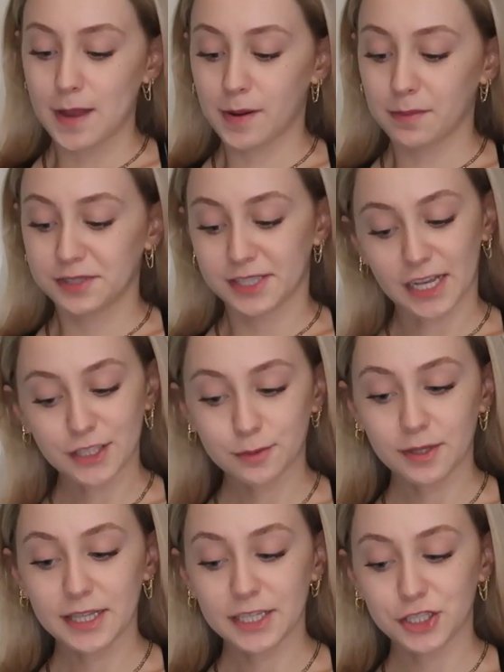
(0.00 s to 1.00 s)
I'm obsessed
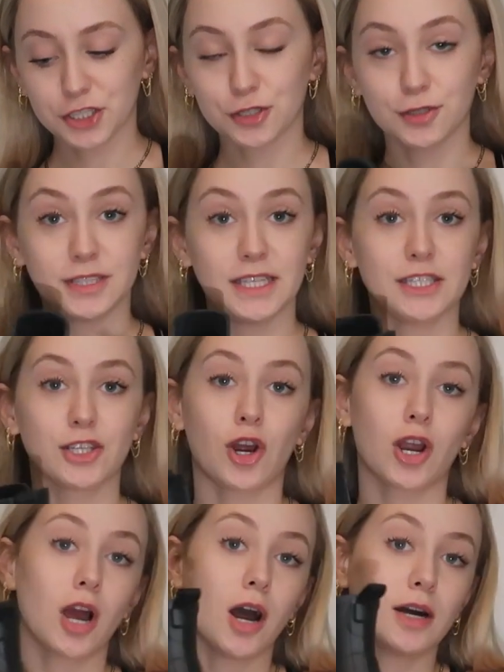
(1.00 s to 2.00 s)
with these shoes. These
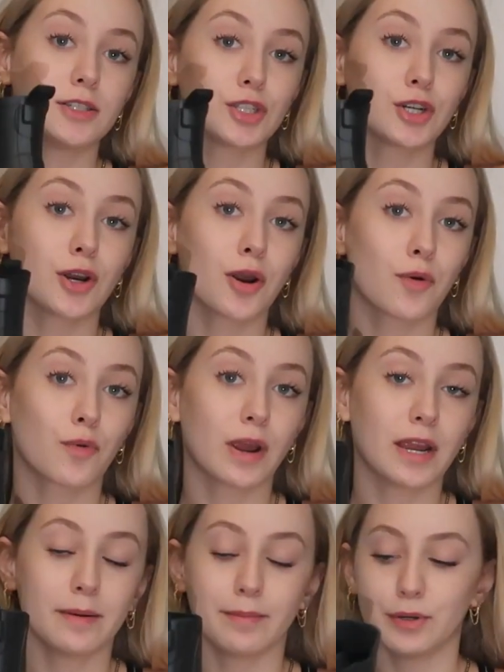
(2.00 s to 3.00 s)
are Hunter
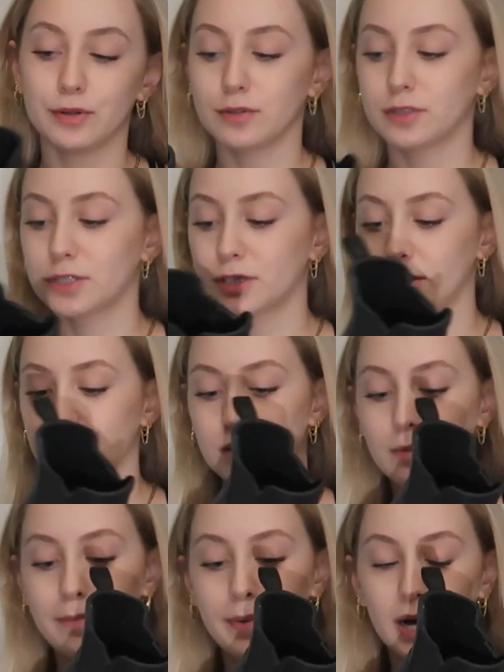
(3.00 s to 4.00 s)
rain boots,
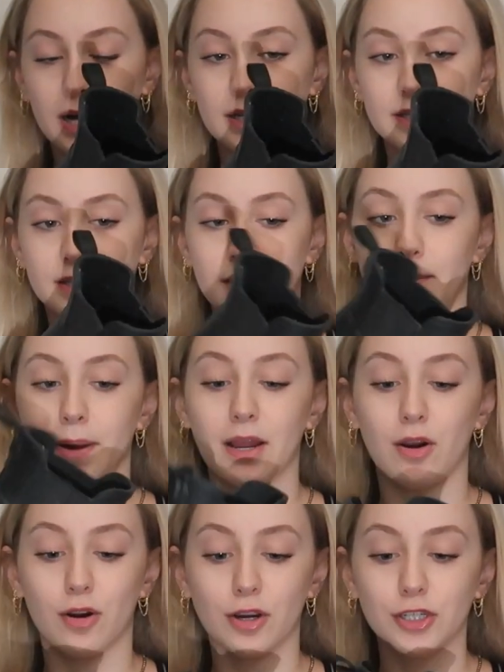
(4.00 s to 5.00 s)
but my
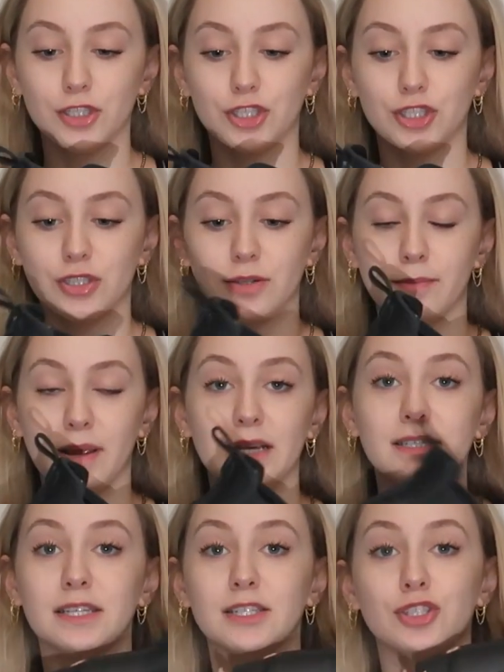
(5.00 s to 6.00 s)
arch
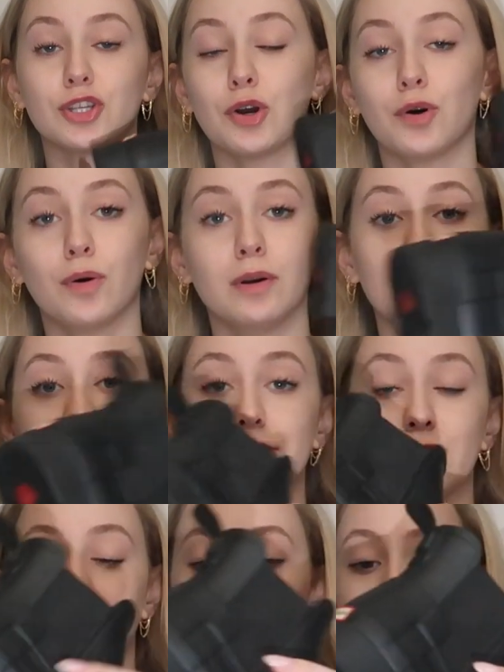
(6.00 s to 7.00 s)
makes it so these
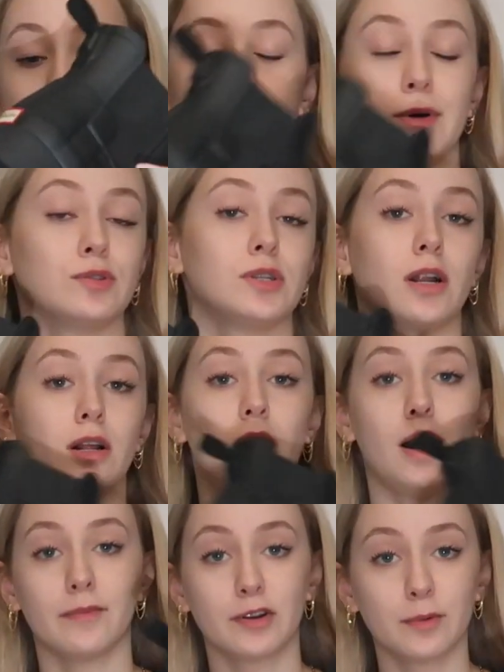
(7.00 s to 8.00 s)
are like the most
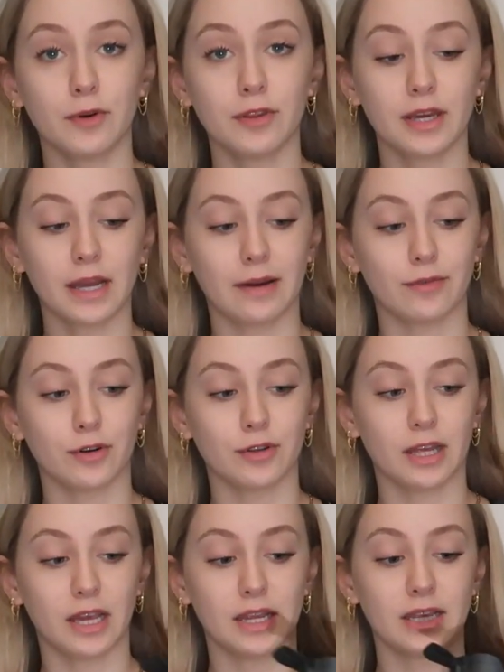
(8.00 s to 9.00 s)
uncomfortable thing ever.
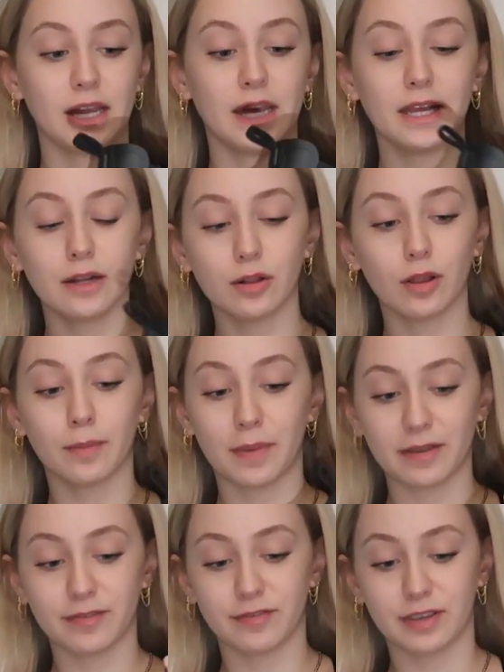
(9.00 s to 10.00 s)
They kill
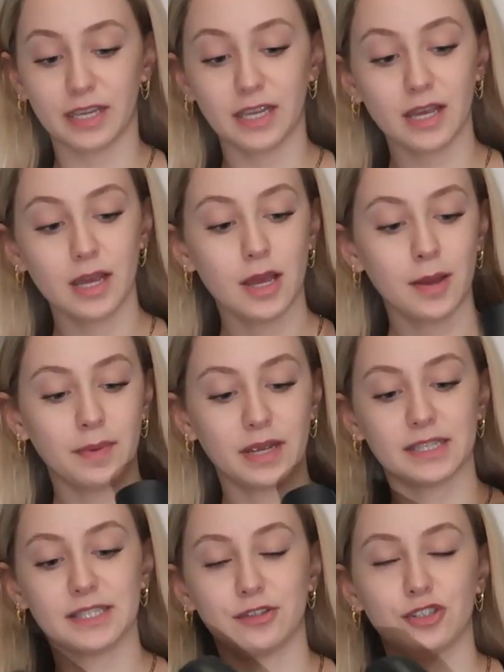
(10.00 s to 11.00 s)
my feet
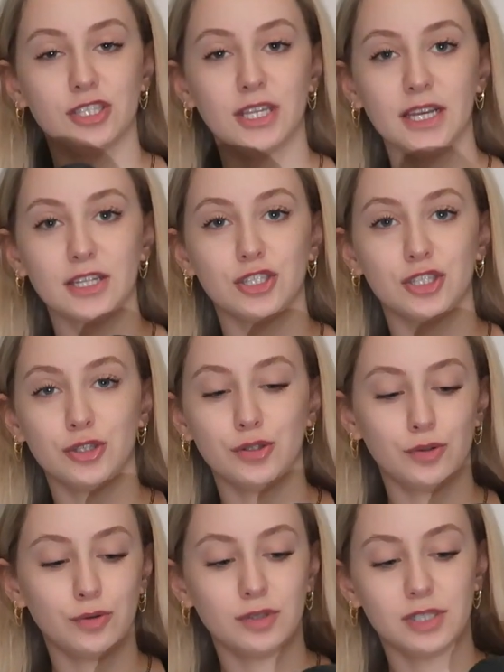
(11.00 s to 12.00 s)
because they're just like
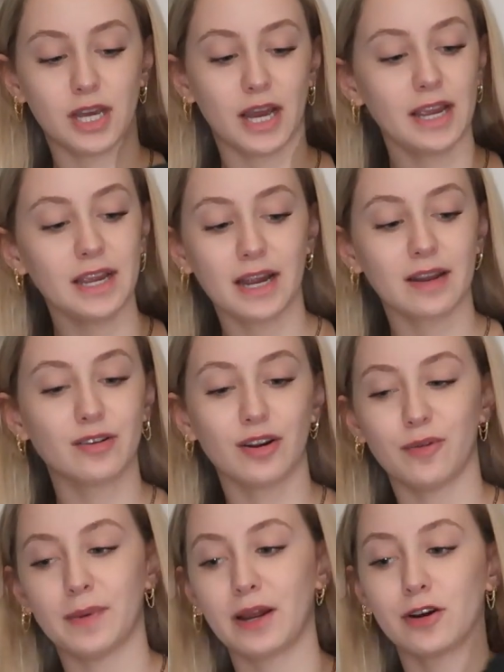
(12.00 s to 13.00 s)
too tight. I don't
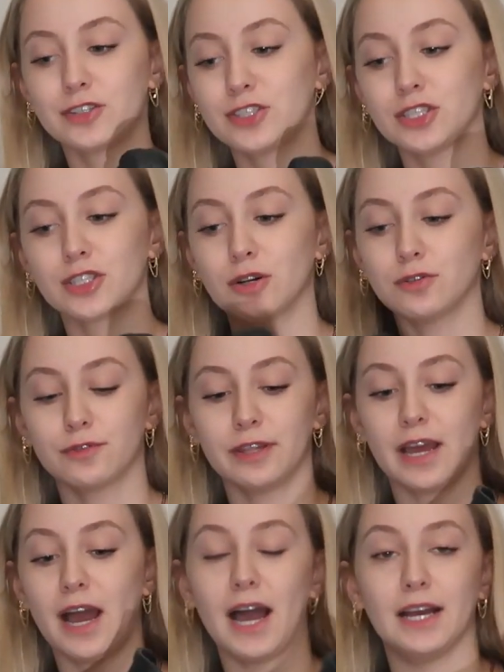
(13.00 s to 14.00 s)
know, my arch just goes
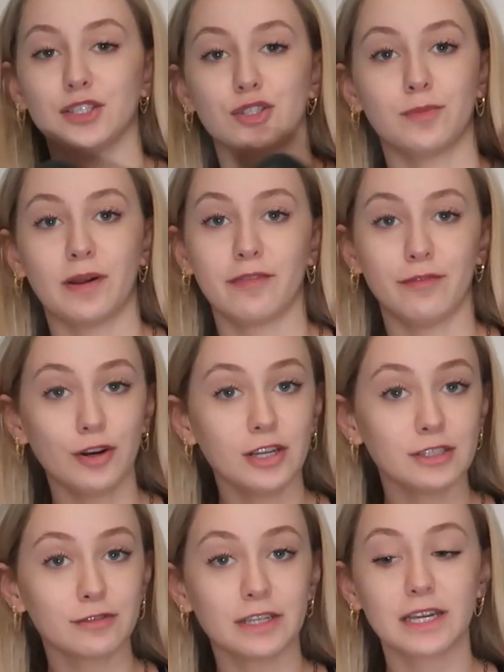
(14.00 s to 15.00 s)
really high, so my foot
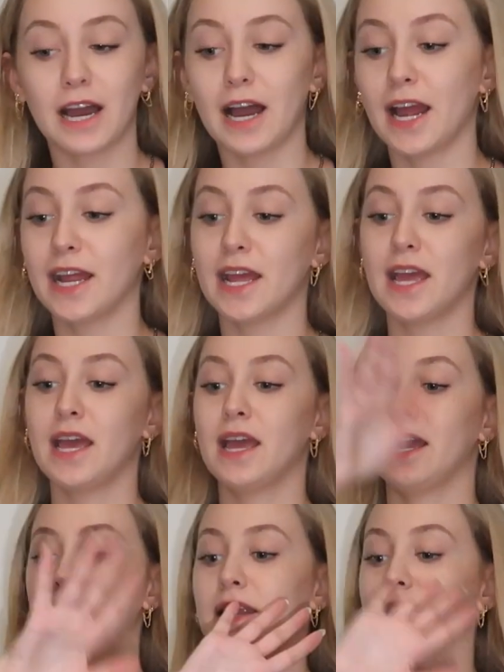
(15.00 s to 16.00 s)
is really high
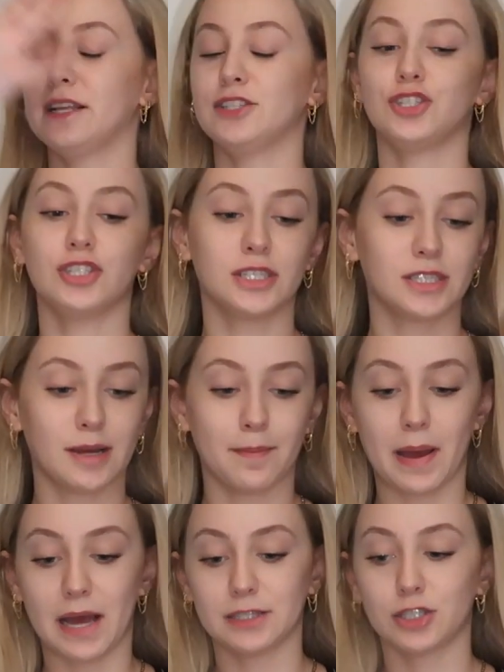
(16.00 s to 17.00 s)
and it's just a
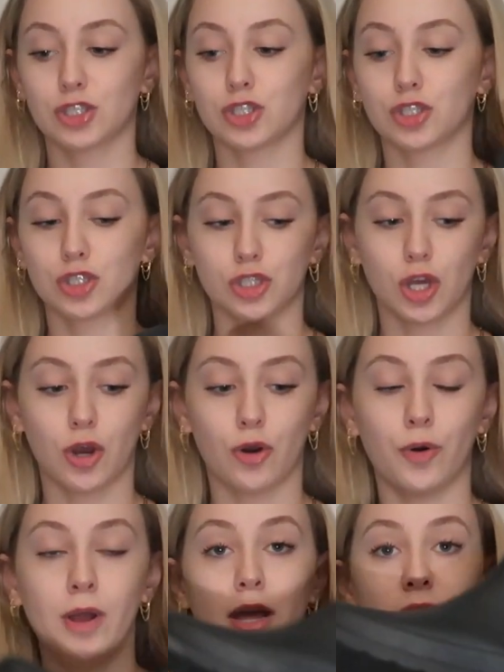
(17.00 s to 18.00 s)
mess.
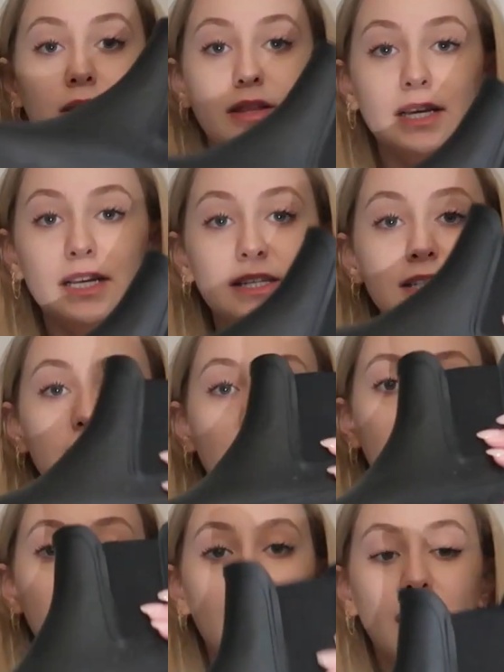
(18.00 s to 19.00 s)
So these,
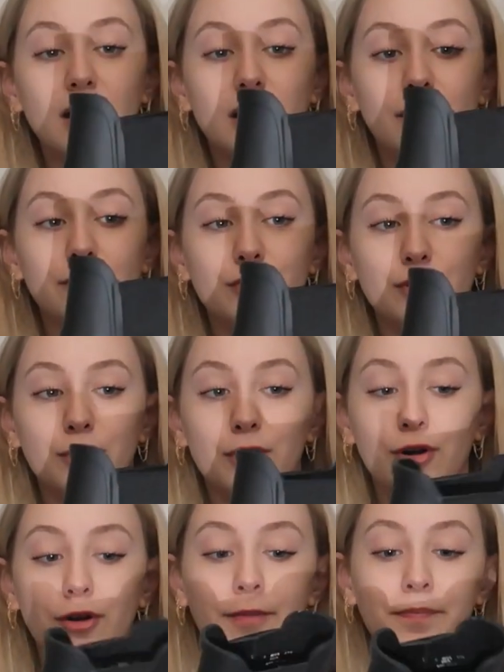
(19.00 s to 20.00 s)
not
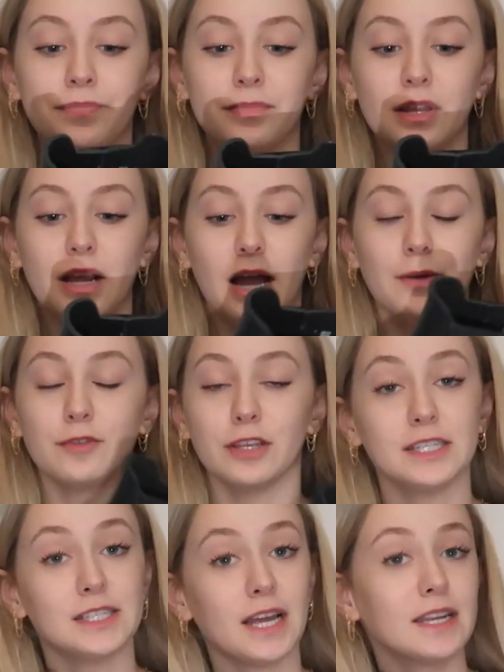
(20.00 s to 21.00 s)
comfortable. I'm
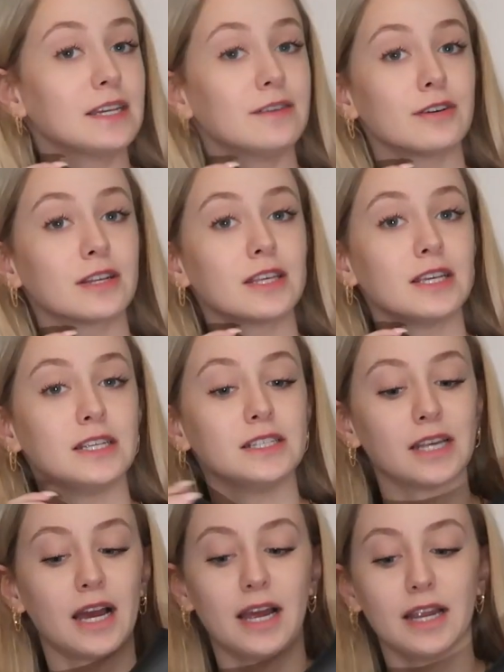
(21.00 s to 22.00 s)
really sad to get rid of
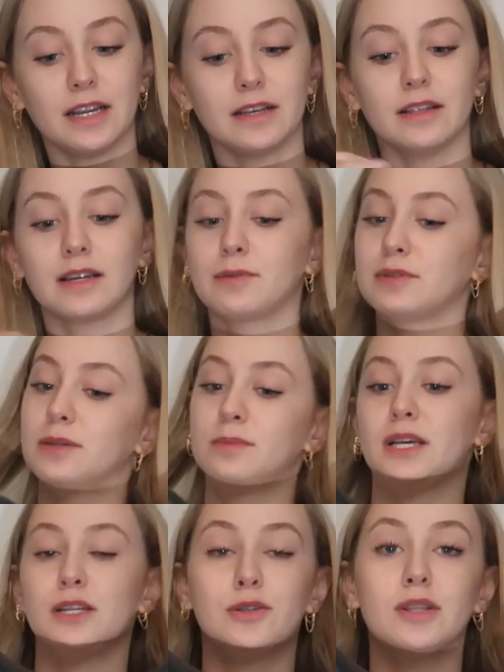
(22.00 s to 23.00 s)
these. I like was
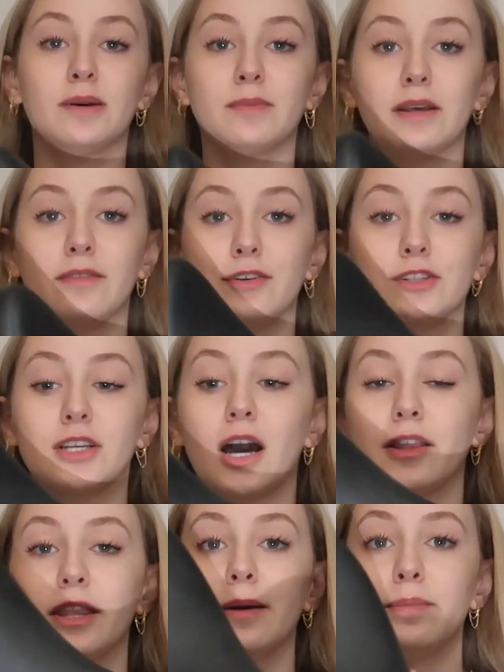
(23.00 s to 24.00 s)
obsessed with them when I first
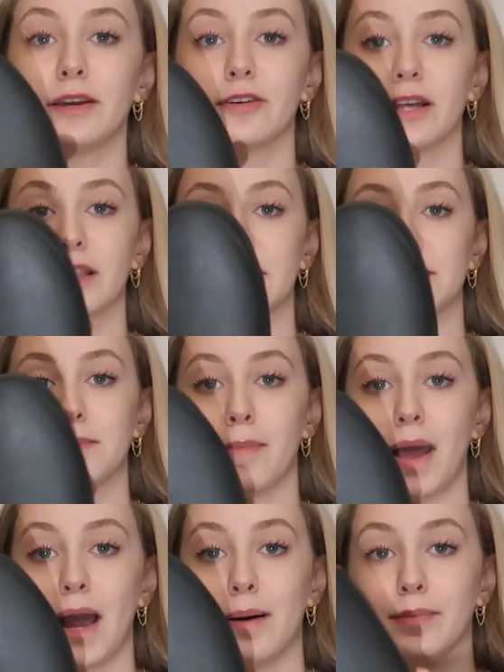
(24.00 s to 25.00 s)
got them. They're like this
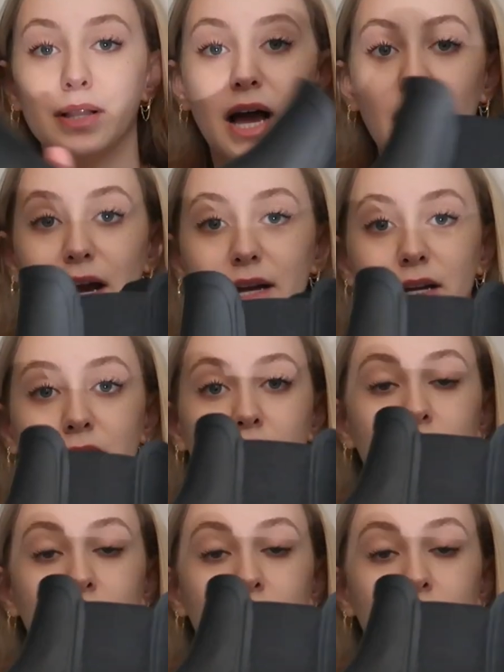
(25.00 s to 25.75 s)
matte black